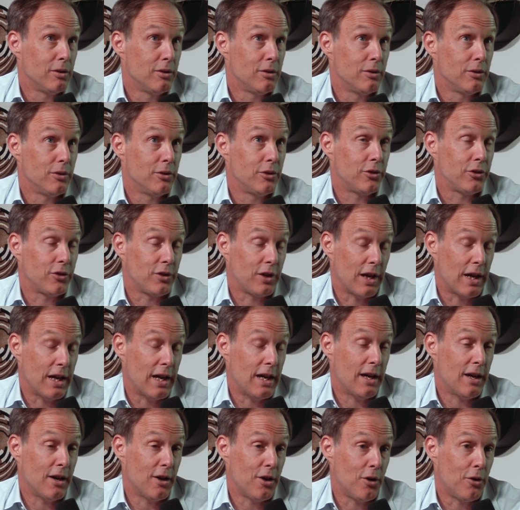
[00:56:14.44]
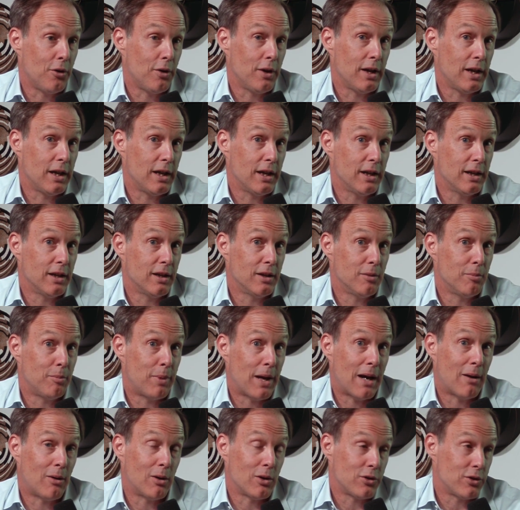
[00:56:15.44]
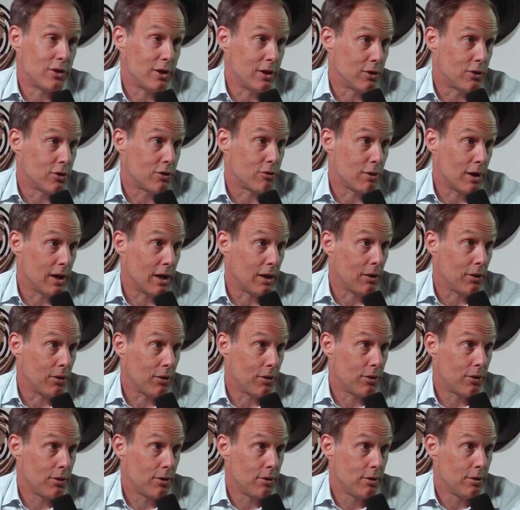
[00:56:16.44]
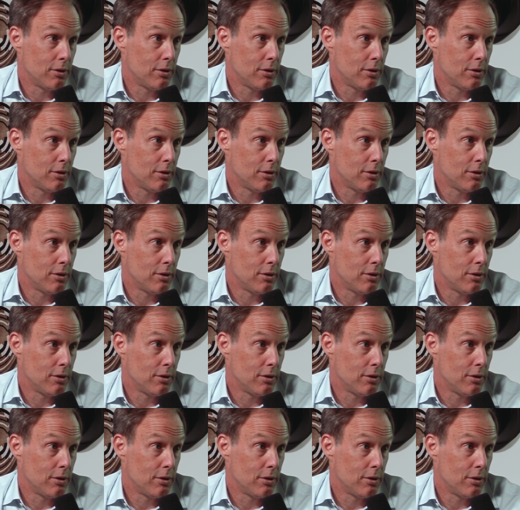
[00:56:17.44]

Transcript: Scale and balance sheet strength